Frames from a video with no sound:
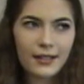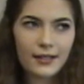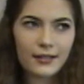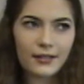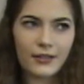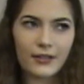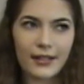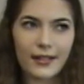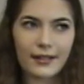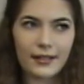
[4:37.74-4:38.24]

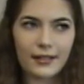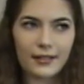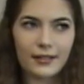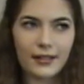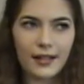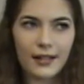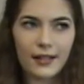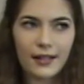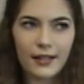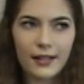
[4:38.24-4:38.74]
Look at the
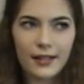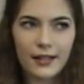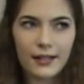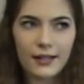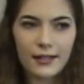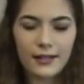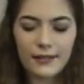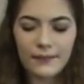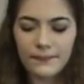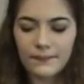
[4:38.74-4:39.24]
clock.
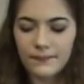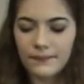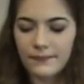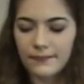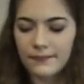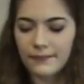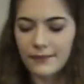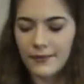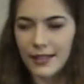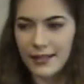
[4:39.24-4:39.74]

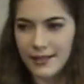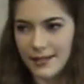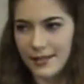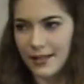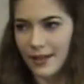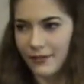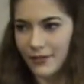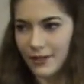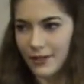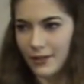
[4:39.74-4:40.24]
It's
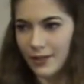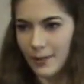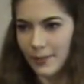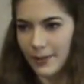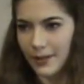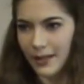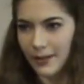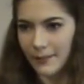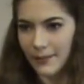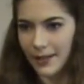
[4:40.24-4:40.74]
7:30
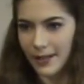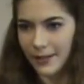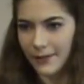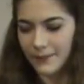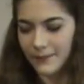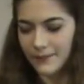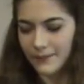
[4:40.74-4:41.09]
p.m. now.